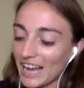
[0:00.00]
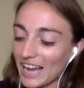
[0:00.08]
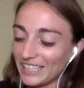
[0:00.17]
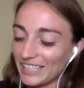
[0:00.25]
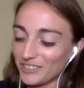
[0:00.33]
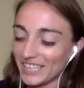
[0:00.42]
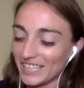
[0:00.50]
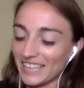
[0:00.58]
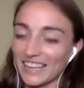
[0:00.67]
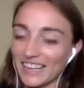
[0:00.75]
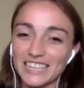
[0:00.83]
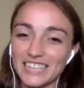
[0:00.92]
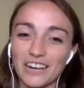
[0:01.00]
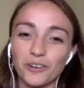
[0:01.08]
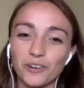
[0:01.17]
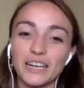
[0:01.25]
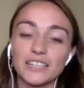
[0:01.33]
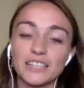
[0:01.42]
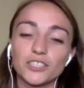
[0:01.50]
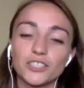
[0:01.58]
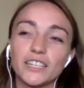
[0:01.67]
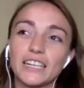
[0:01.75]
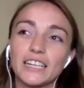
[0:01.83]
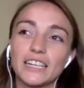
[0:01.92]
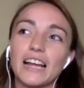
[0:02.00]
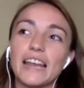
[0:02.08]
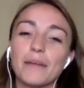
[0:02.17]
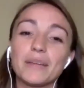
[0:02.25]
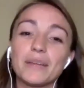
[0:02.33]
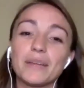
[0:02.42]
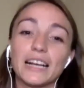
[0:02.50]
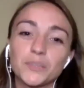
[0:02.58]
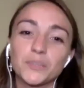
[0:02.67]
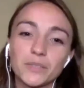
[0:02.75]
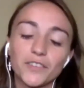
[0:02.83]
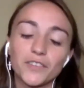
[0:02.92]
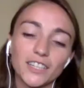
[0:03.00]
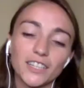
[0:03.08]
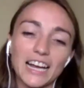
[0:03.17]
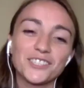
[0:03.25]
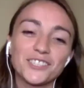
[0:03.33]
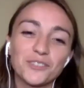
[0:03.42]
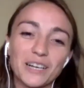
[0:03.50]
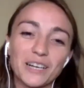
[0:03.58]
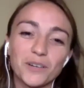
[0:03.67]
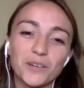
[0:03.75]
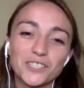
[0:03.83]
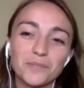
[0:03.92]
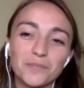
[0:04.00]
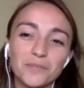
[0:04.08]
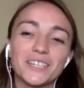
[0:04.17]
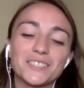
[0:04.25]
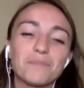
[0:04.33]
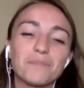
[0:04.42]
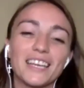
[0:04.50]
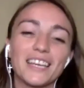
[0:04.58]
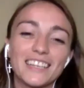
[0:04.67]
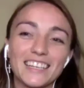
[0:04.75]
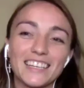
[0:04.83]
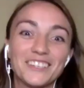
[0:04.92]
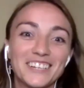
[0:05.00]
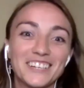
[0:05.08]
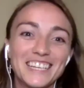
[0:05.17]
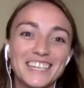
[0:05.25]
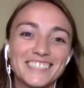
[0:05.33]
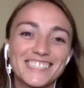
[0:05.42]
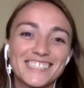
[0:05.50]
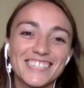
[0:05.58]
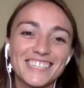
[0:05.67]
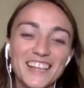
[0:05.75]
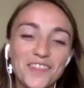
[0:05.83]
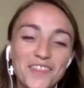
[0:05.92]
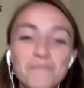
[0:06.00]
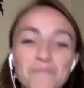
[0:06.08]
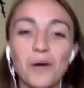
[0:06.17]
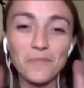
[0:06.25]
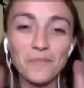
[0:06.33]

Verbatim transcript: you did that's how it got started and, and i mean i specifically asked you that question because i'm like here it is the moment here